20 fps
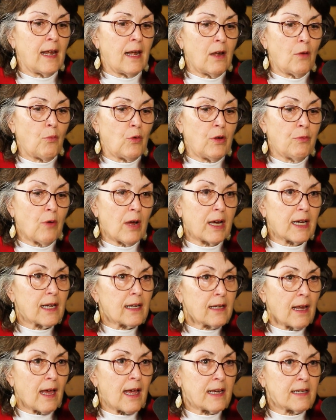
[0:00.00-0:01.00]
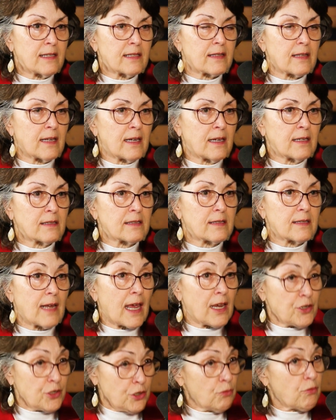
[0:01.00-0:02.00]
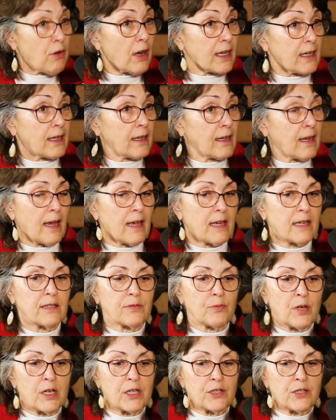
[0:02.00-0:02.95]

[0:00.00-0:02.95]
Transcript: and we recognize things as you recognize,